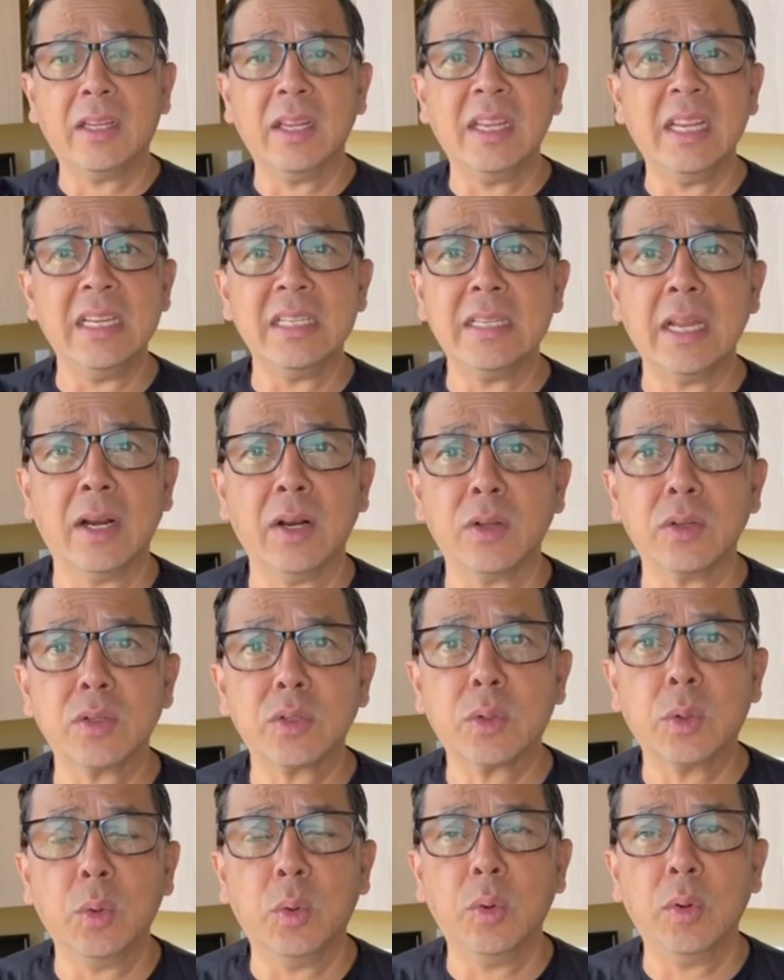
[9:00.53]
to these dental
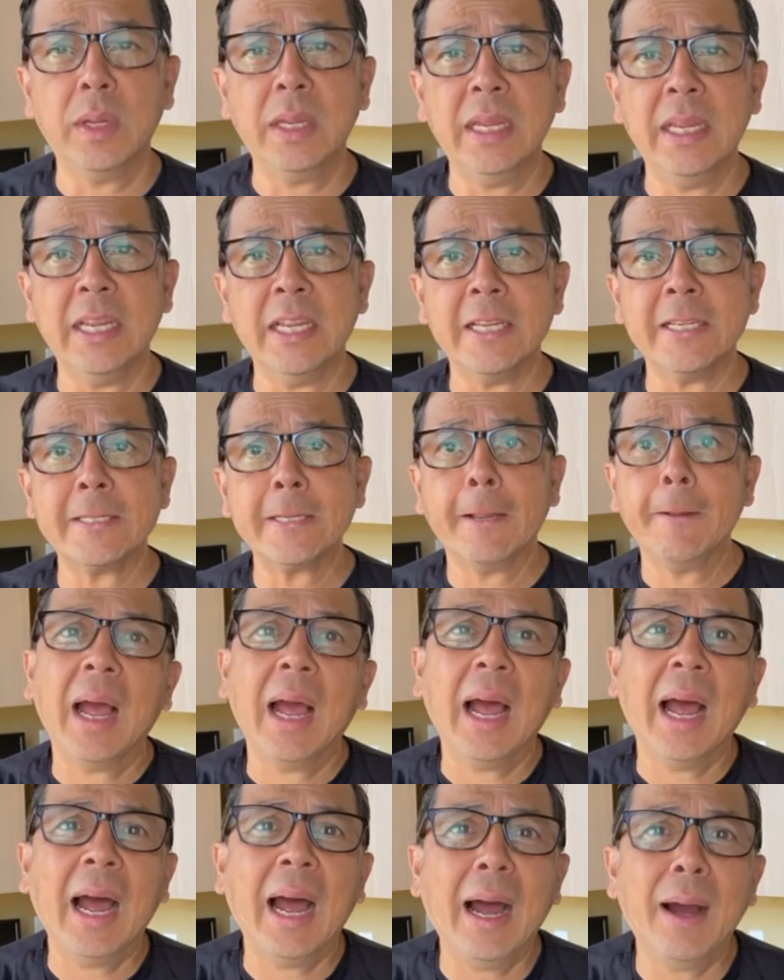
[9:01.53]
school is
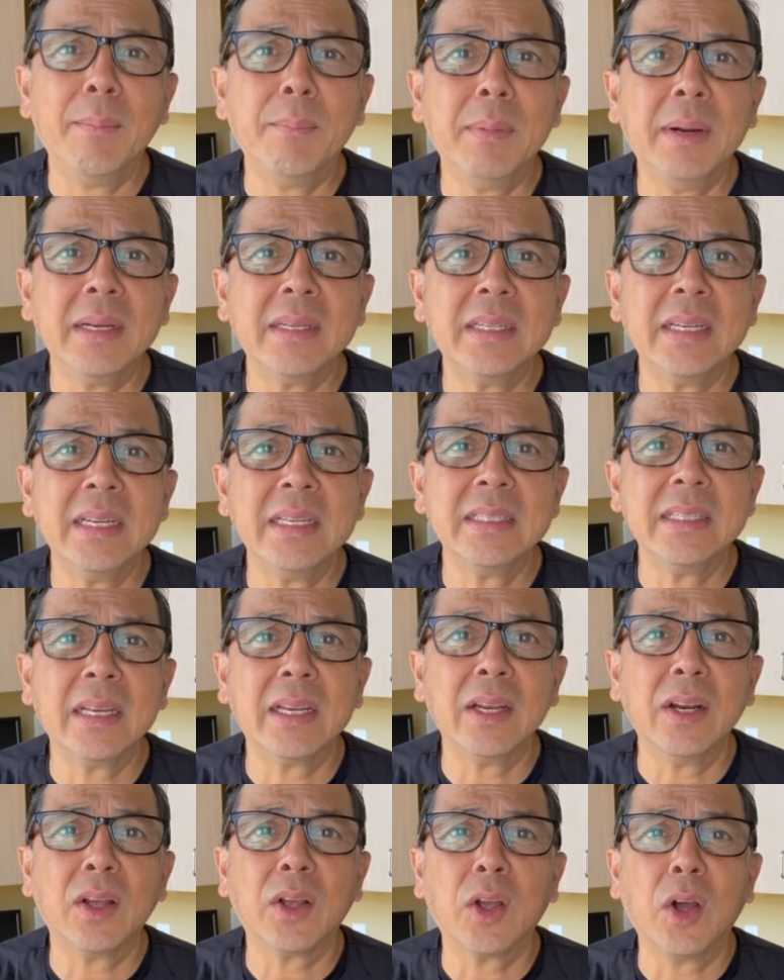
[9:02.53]
how much is it
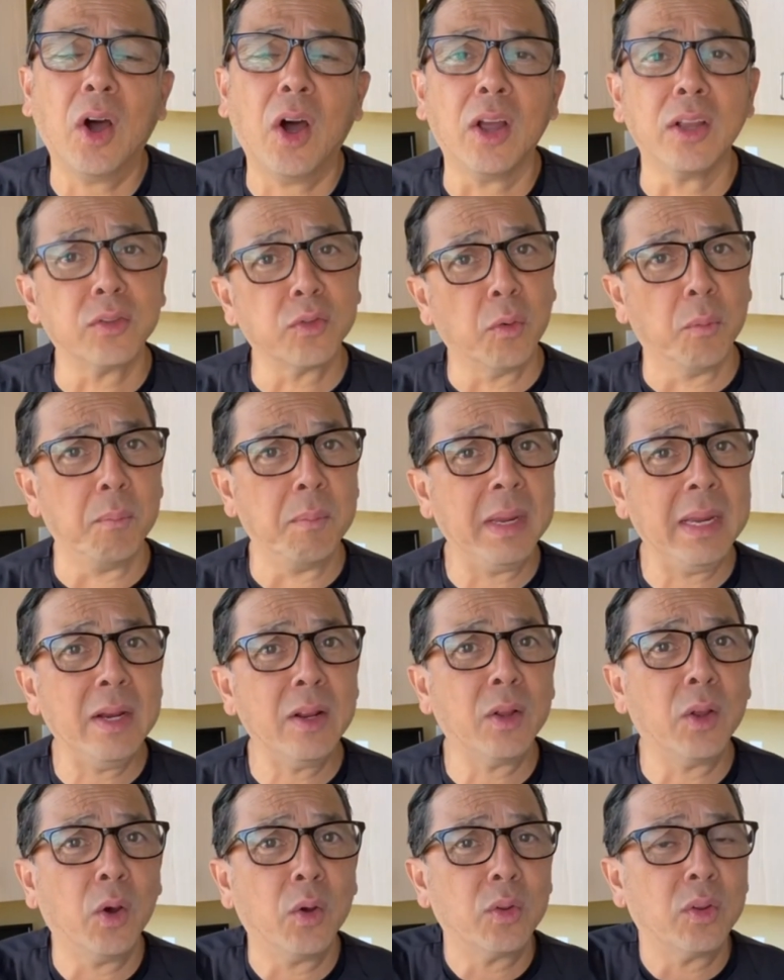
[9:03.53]
going to cost for me to
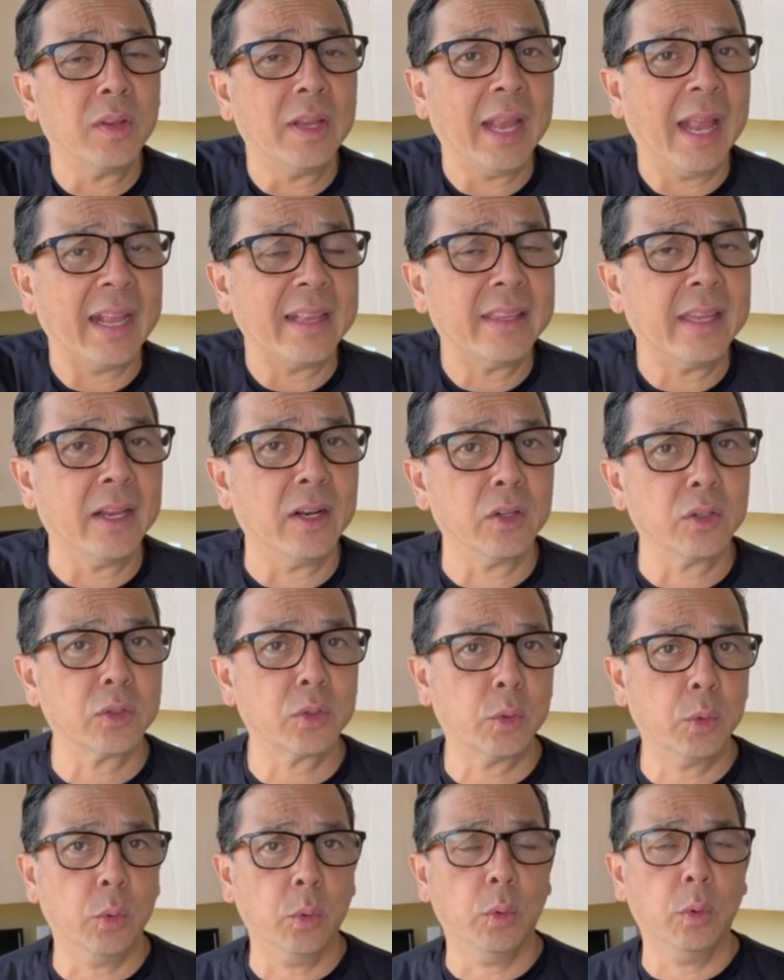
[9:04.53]
go to that dental
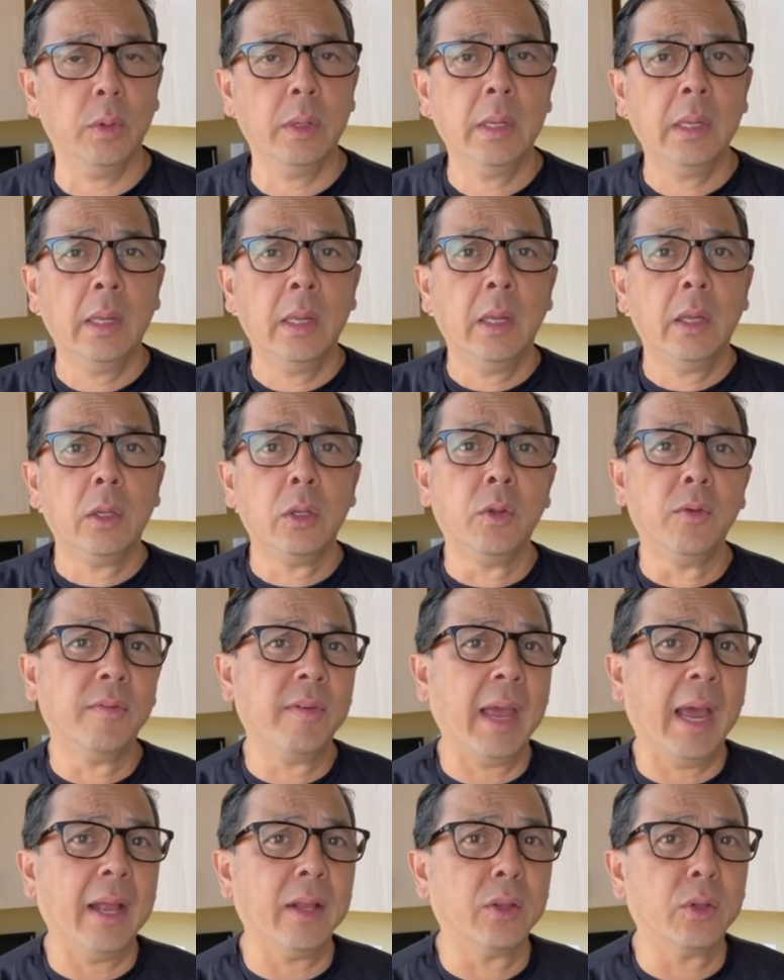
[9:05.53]
school? You've
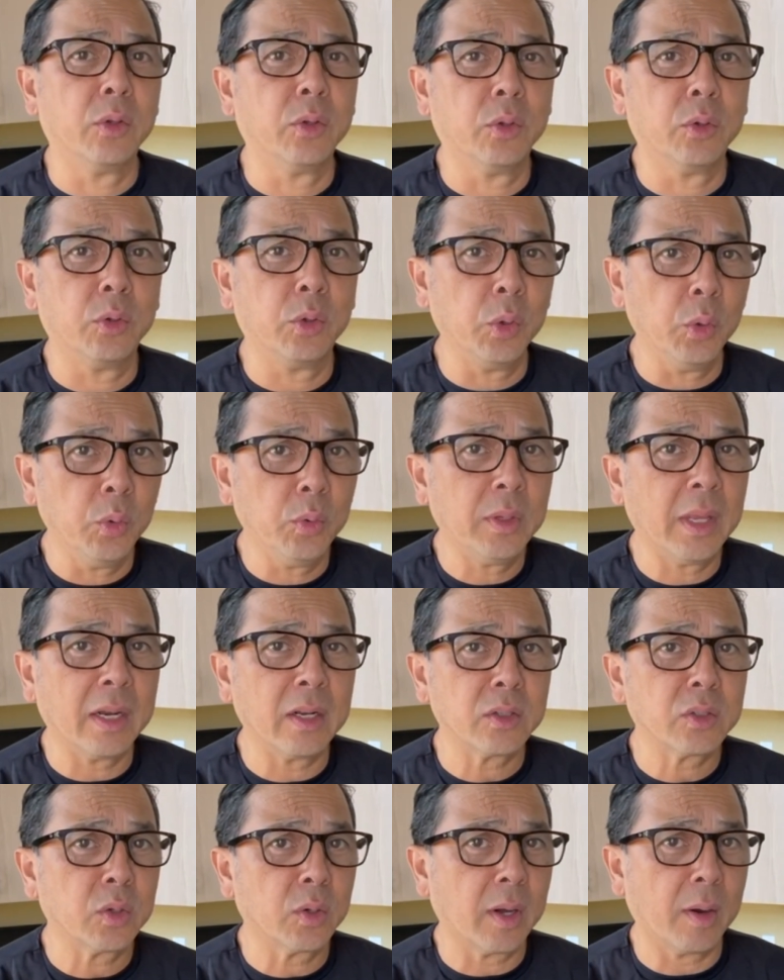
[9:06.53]
got two
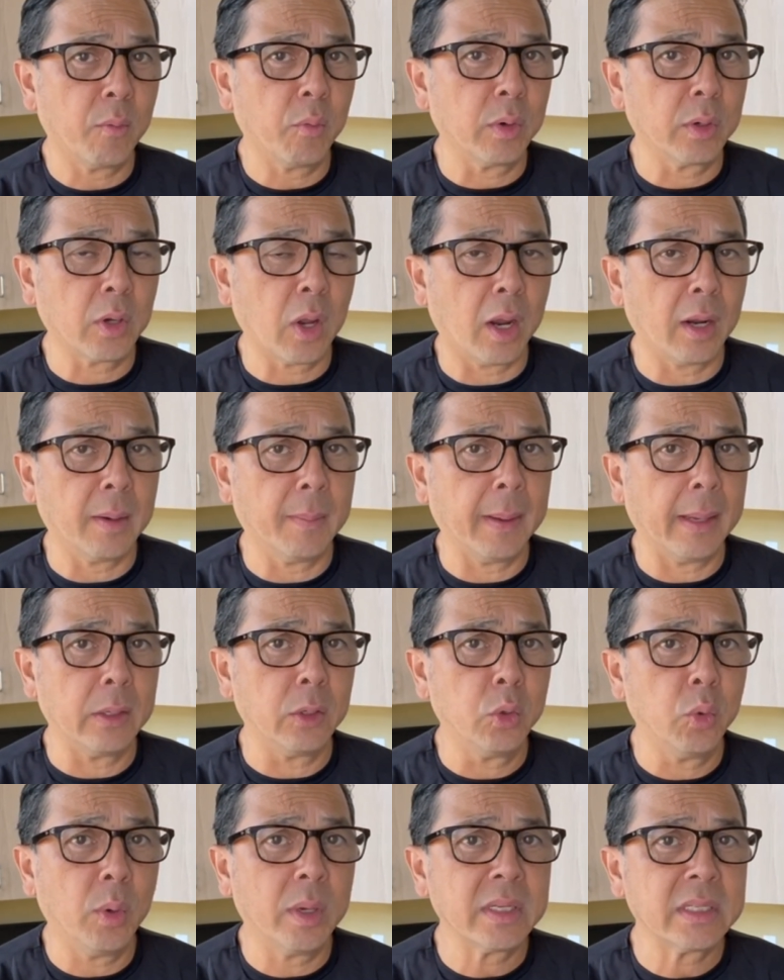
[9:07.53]
dental school that we're talking about,
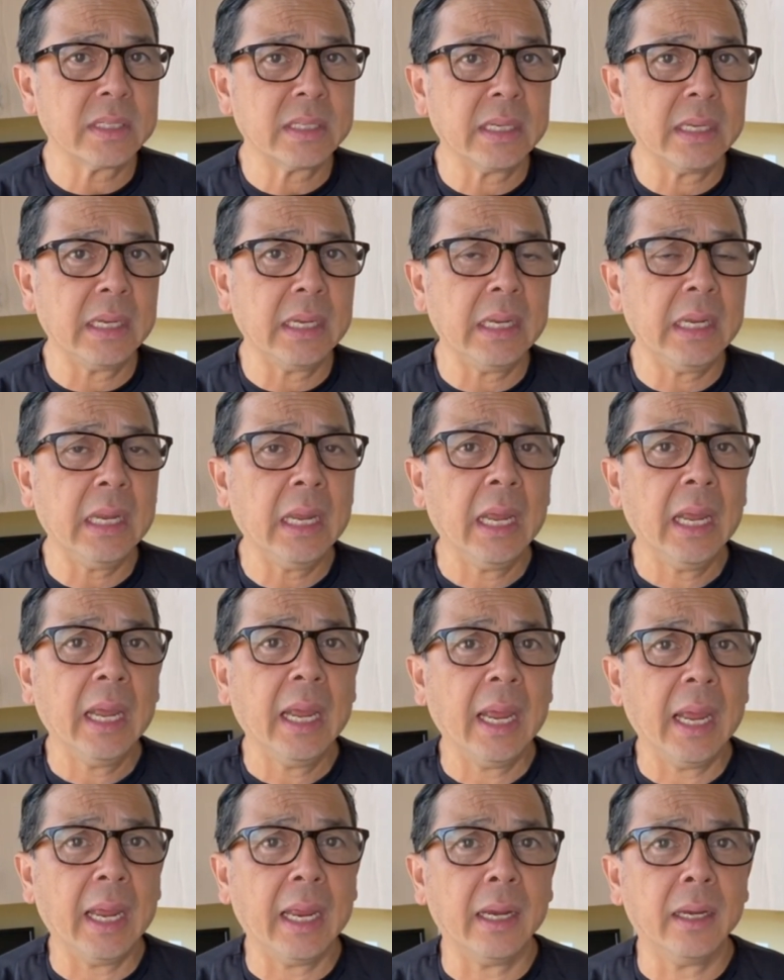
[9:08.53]
USC
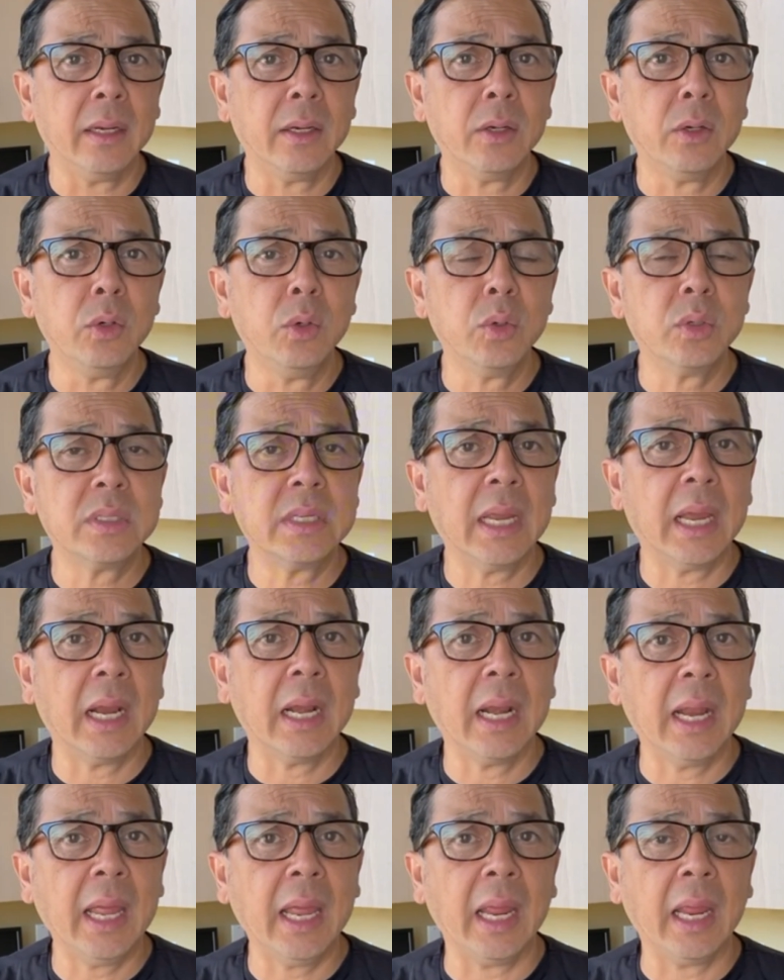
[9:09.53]
and
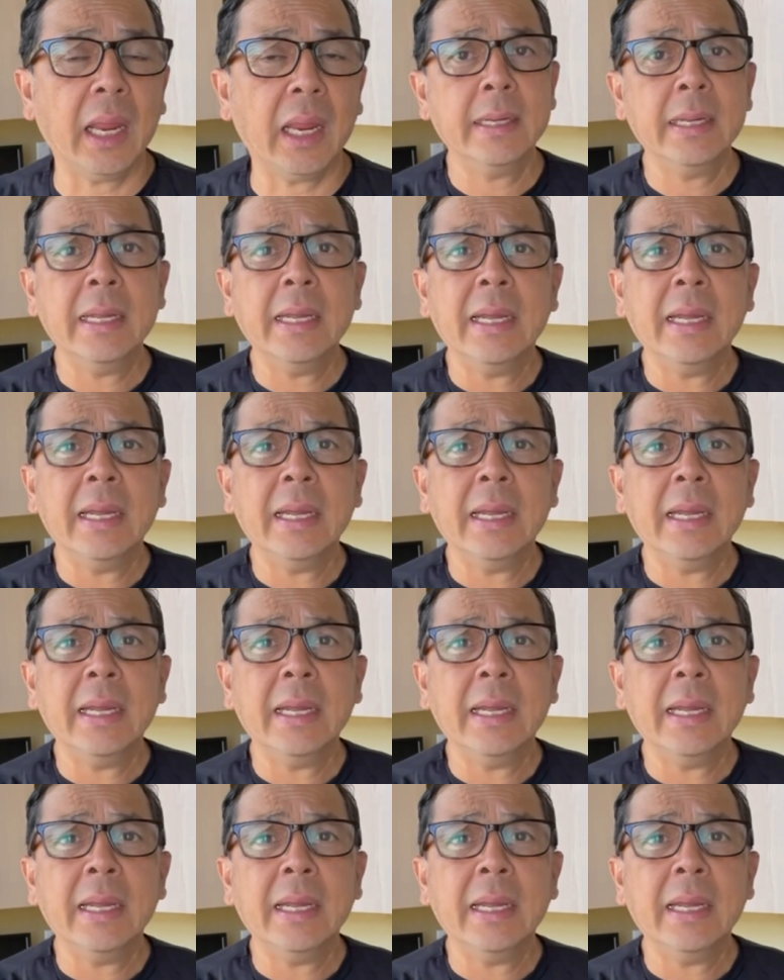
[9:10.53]
UCLA.